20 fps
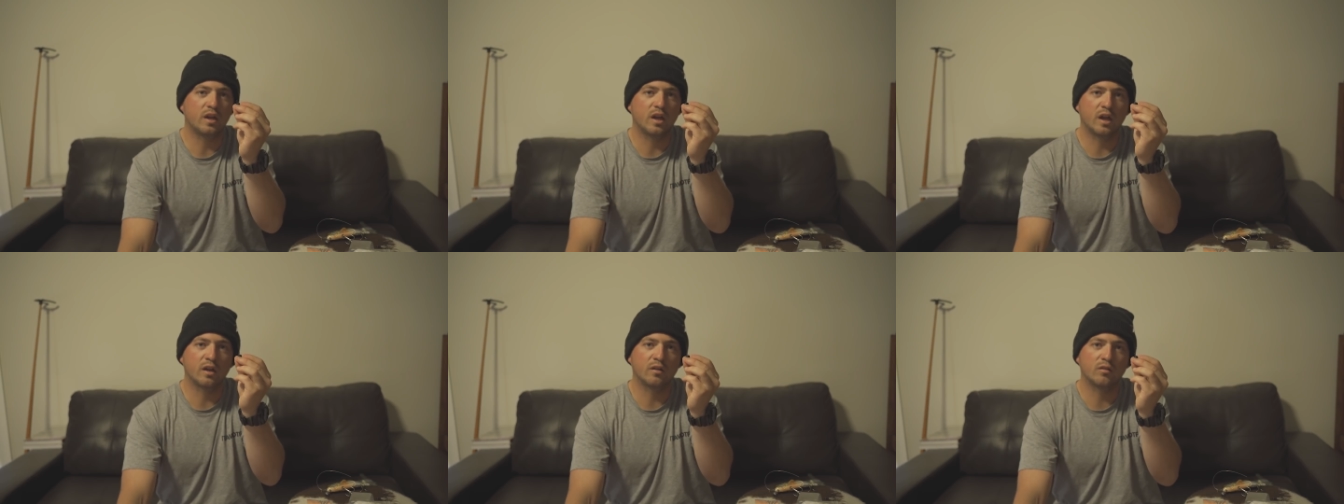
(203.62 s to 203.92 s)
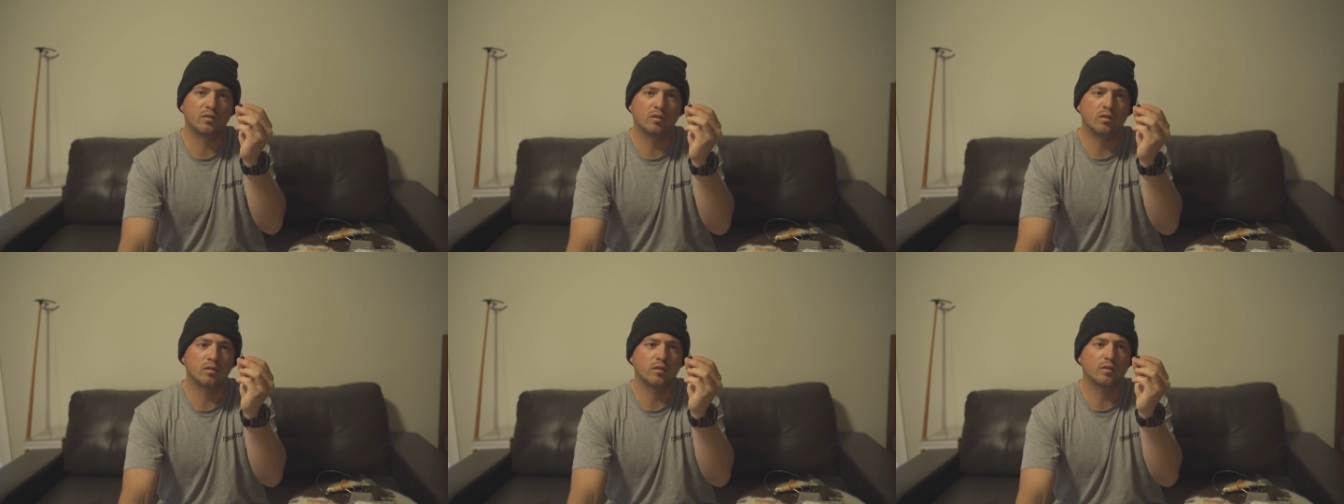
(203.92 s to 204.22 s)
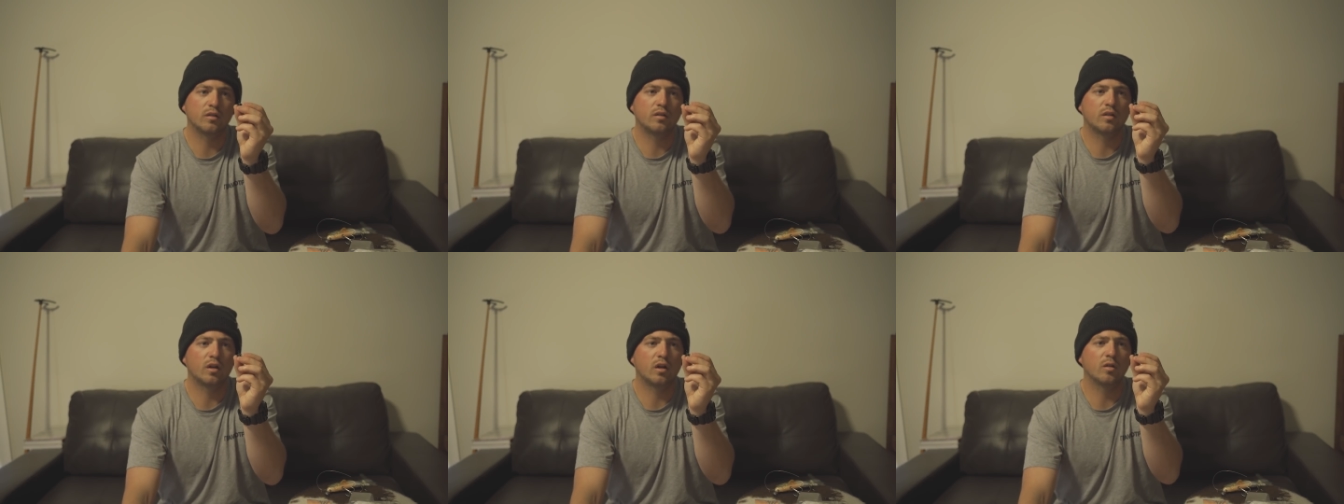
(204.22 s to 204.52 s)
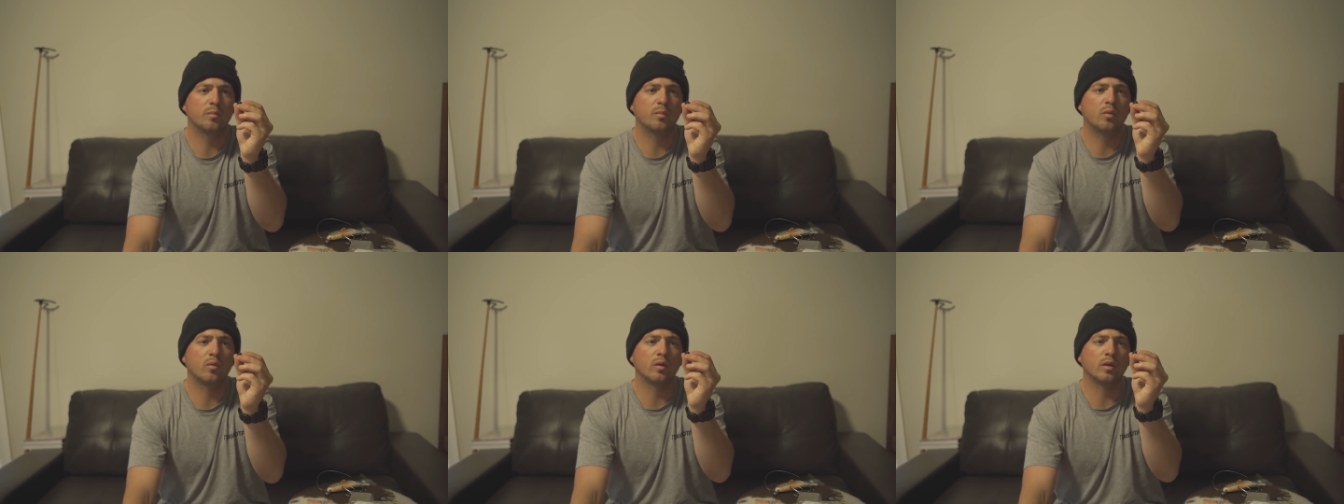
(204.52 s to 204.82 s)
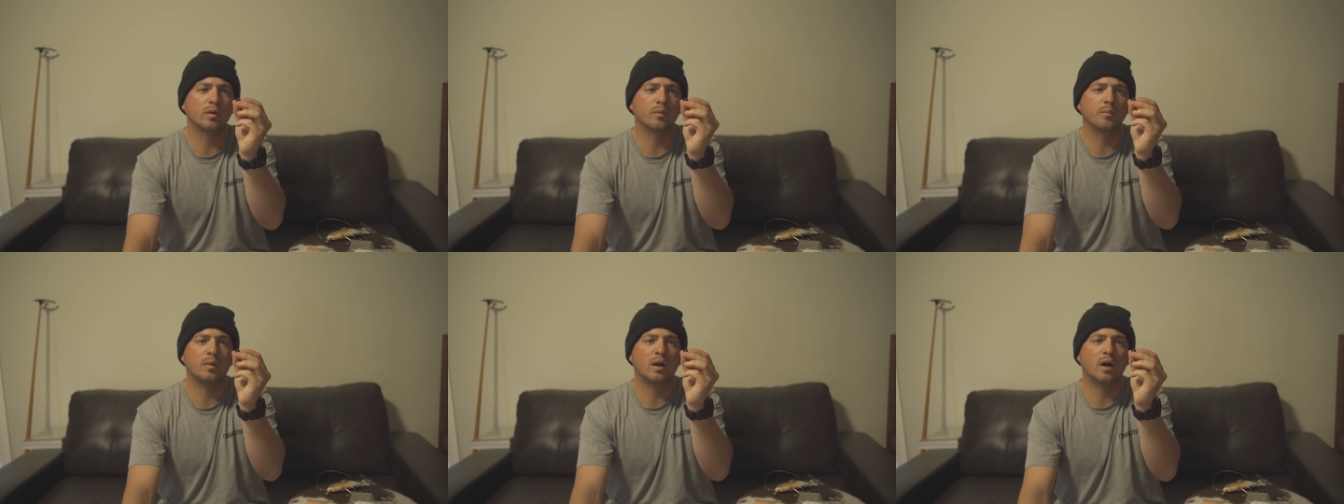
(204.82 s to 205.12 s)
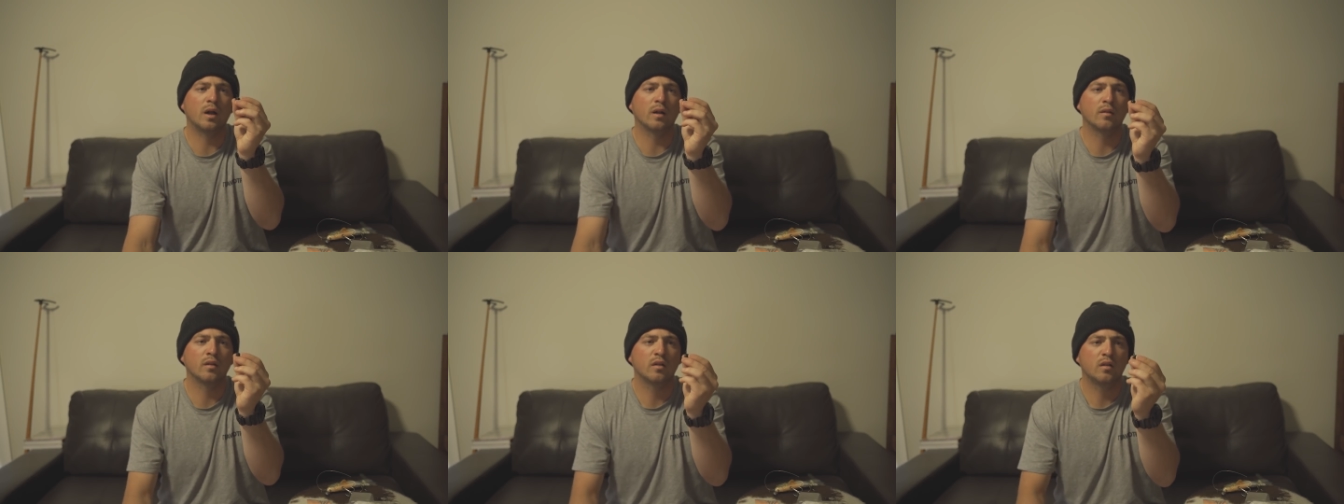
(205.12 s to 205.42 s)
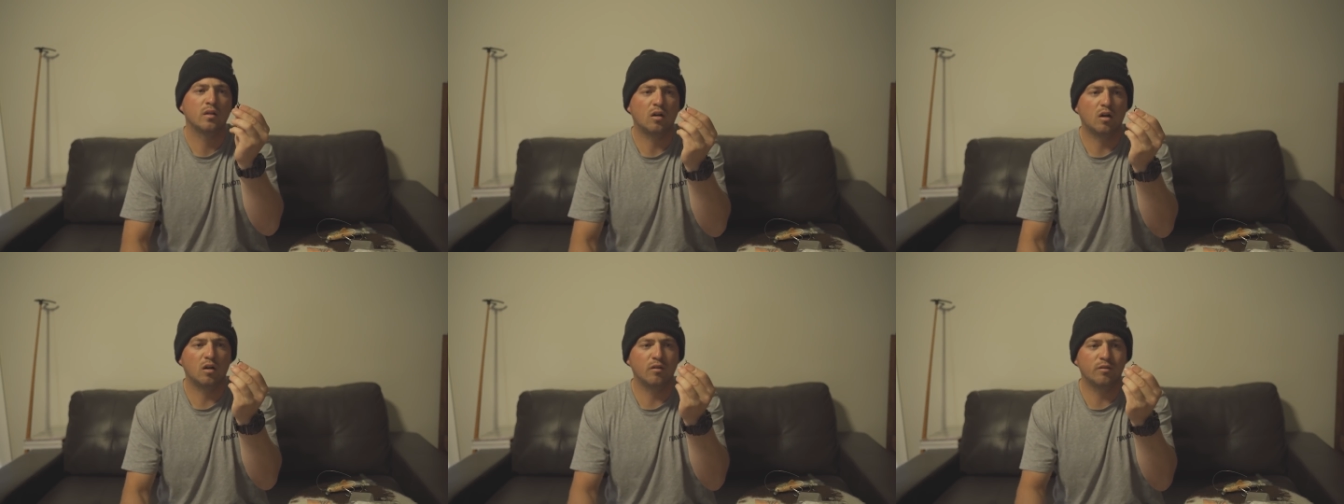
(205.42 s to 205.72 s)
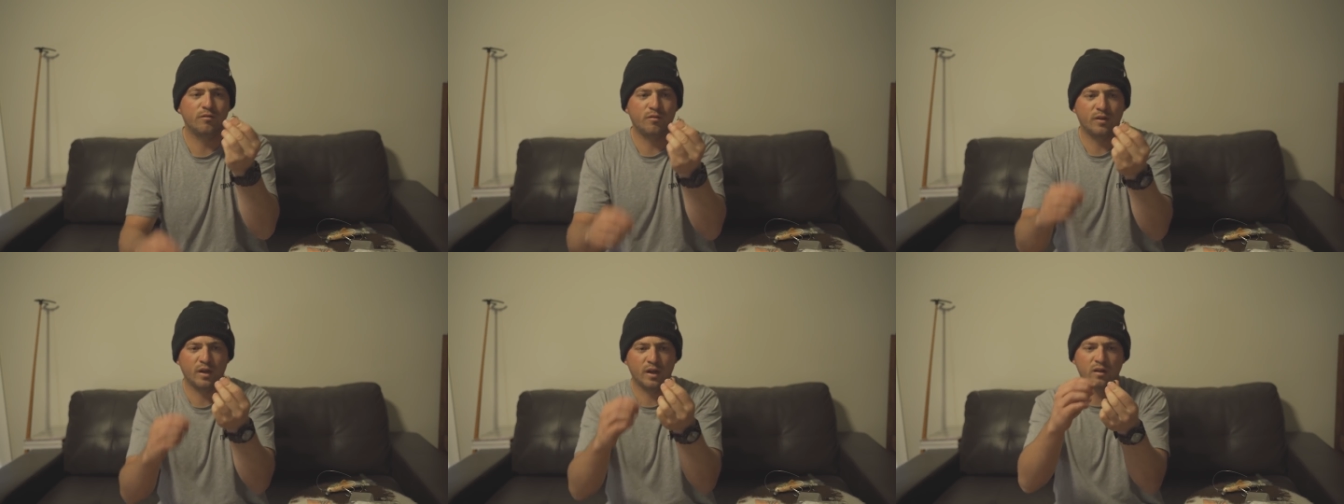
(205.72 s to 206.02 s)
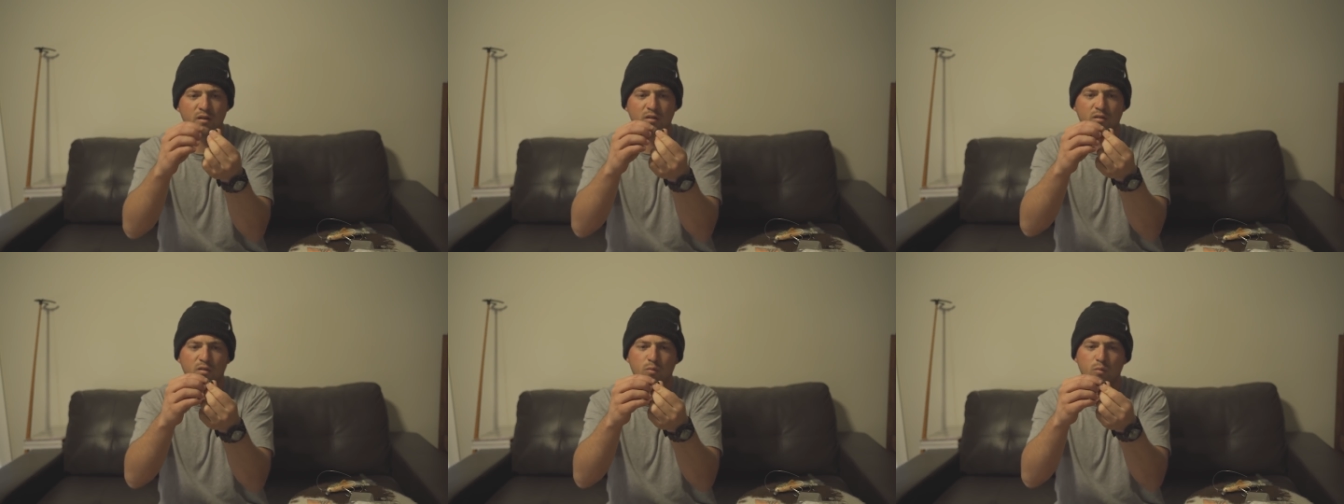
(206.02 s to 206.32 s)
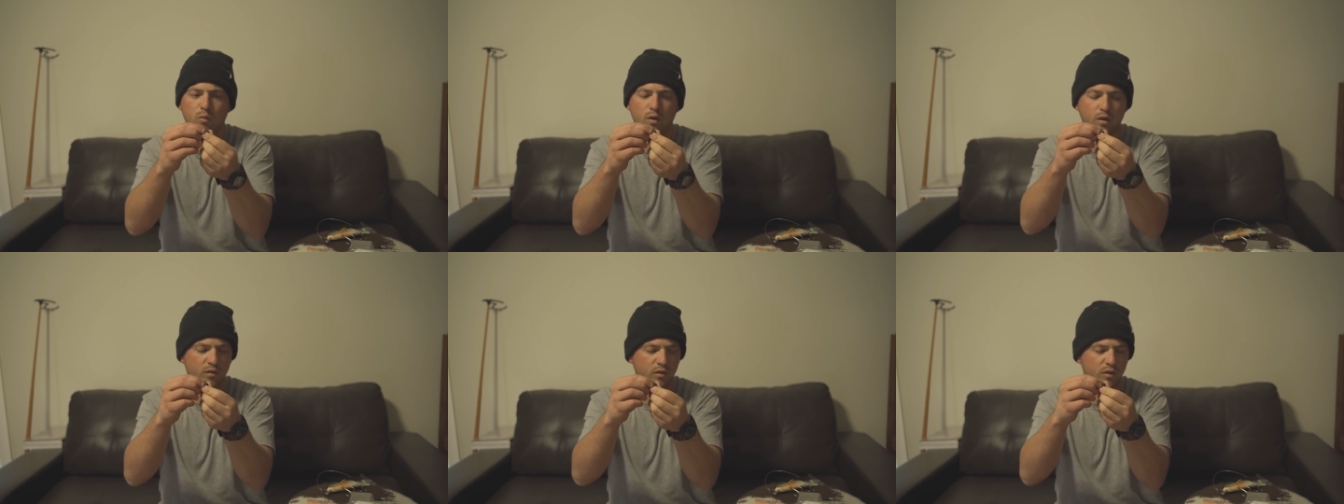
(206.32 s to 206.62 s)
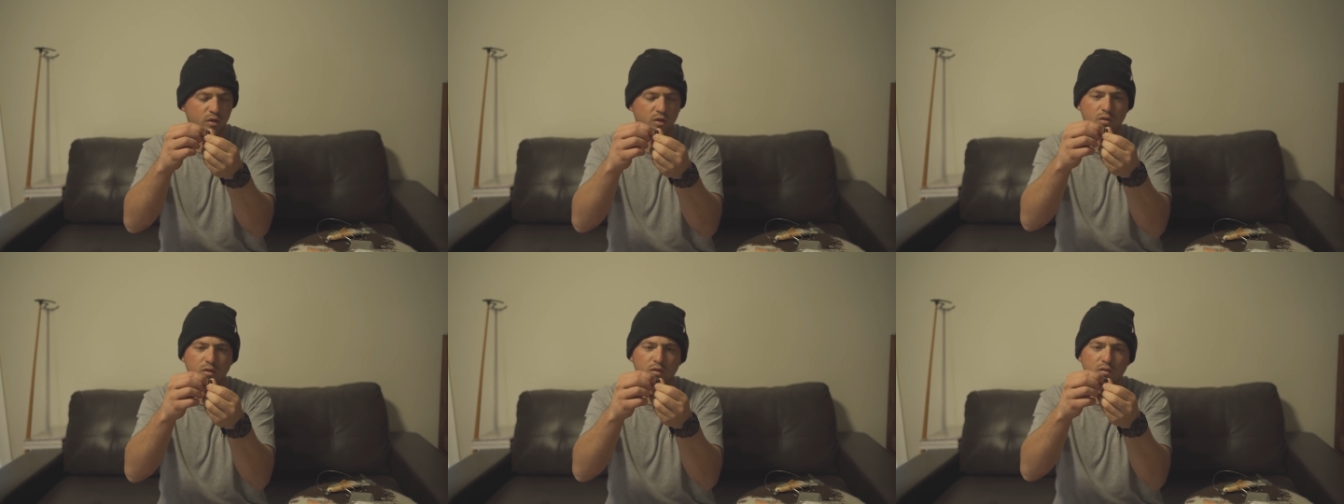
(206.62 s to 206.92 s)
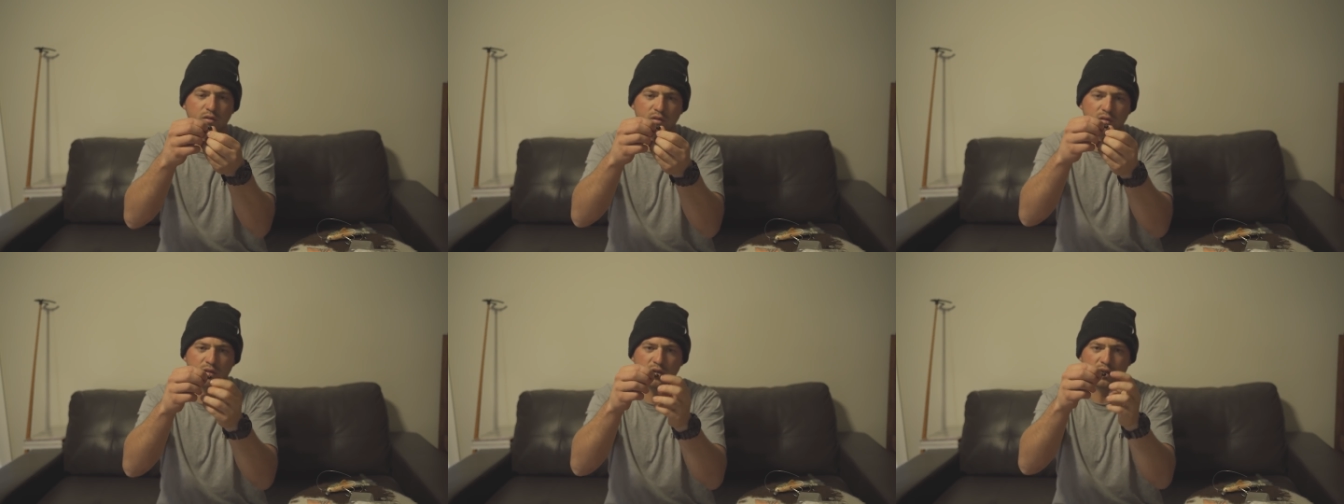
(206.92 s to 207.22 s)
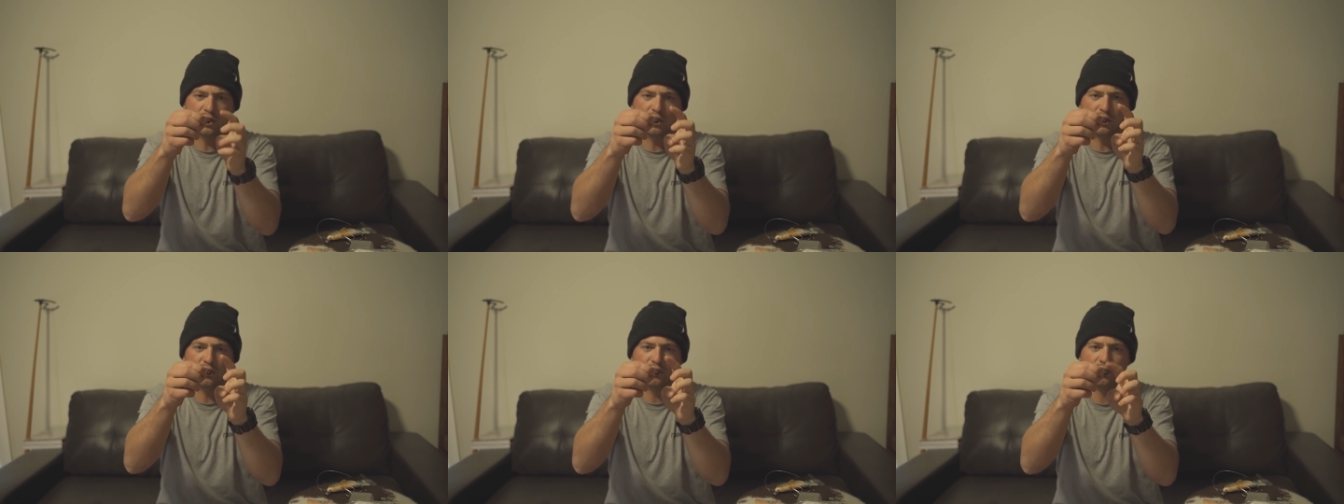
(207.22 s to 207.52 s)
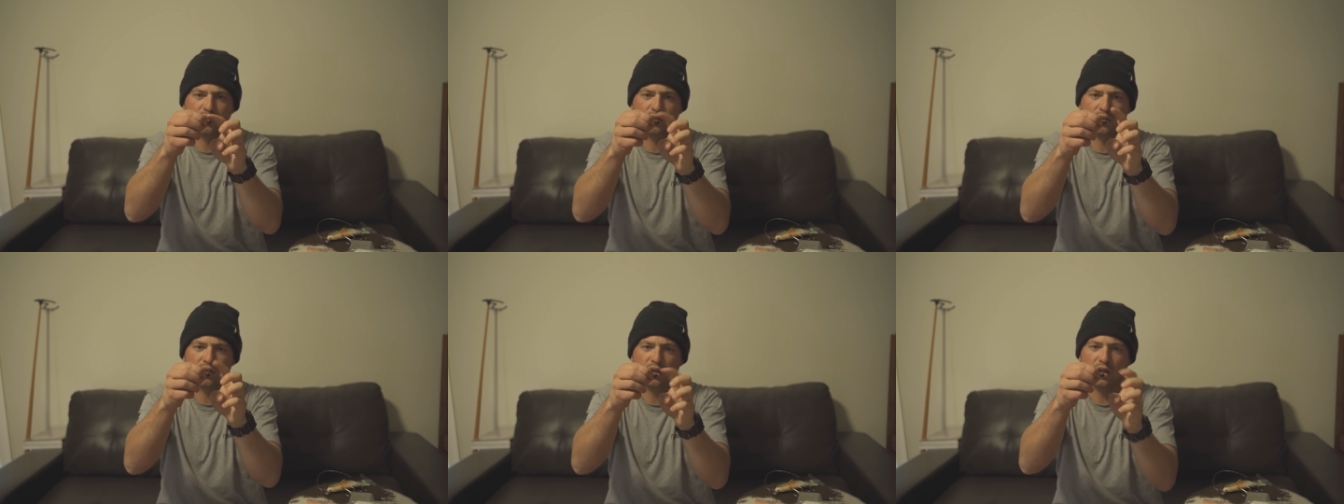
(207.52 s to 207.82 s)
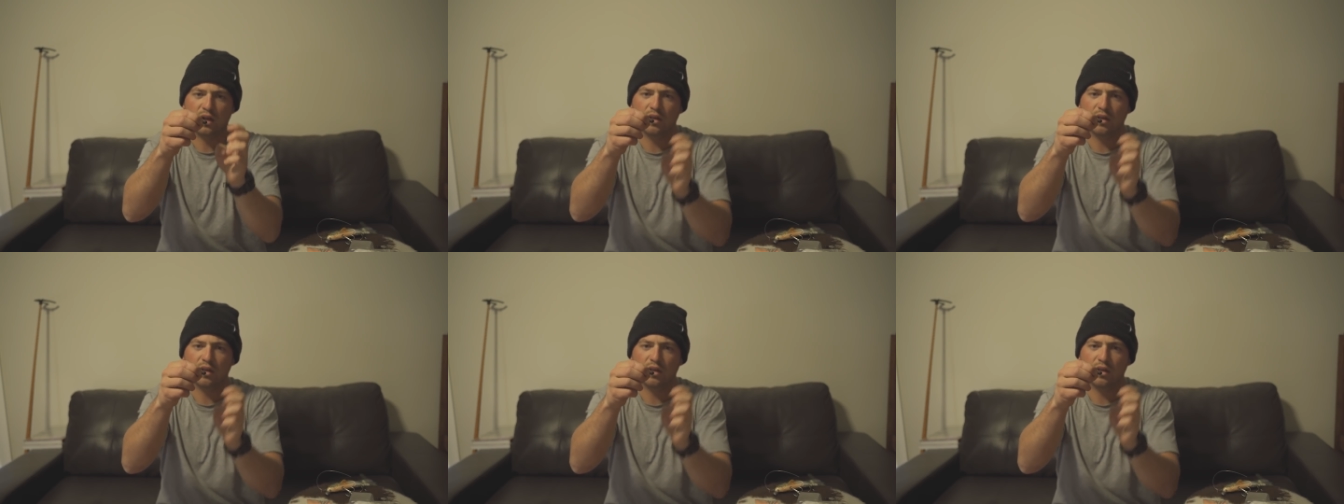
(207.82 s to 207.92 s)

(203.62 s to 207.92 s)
Gantarel, onto the toe point. But I've found with using these,